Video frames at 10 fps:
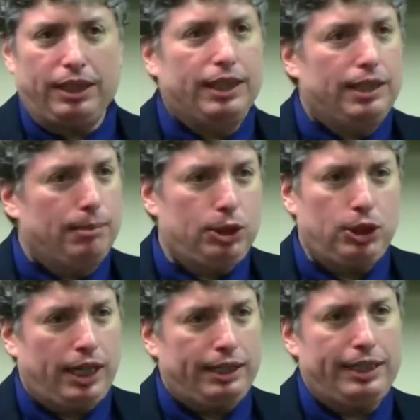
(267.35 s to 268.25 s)
the
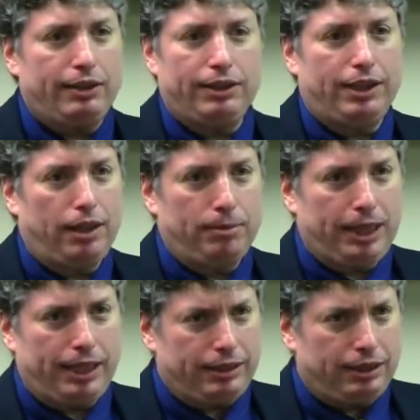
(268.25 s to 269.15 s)
Mashiach now can come
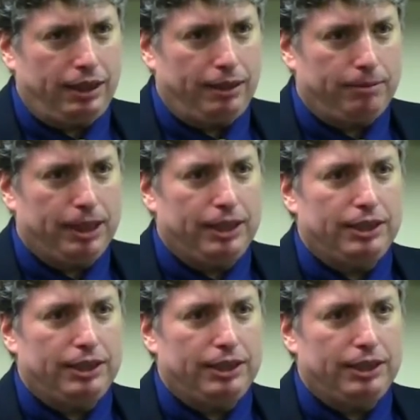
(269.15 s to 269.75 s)
at any time.